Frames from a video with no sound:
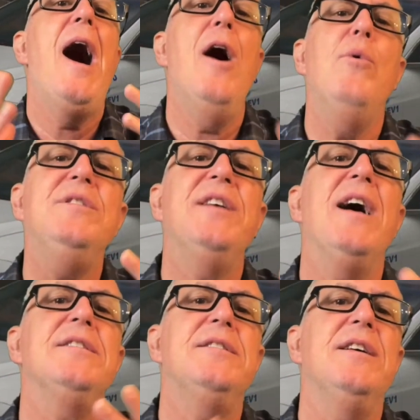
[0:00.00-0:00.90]
I always
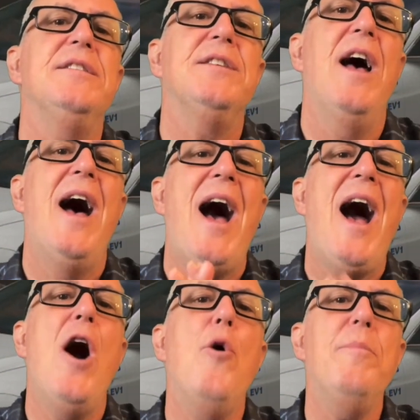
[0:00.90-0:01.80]
ask this
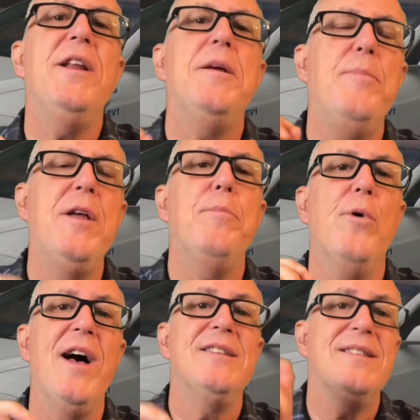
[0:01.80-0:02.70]
how many
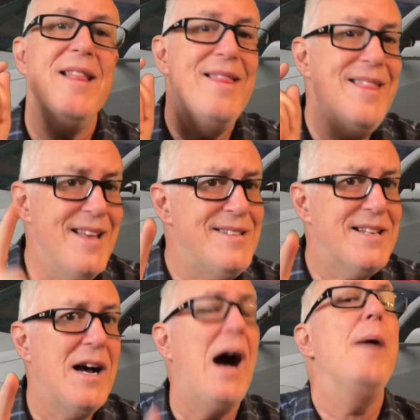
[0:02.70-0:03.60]
people has
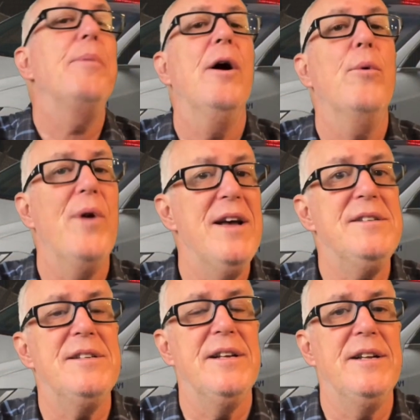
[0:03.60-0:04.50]
this cop
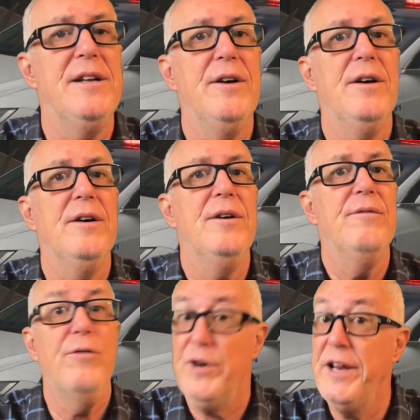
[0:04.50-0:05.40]
arrested
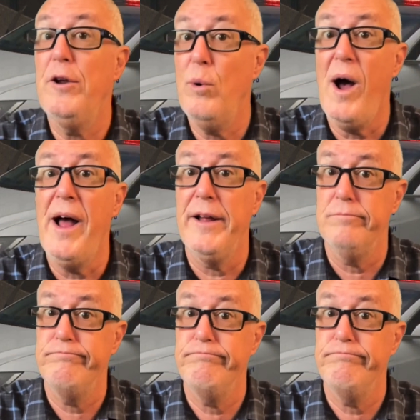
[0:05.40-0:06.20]
for DUI?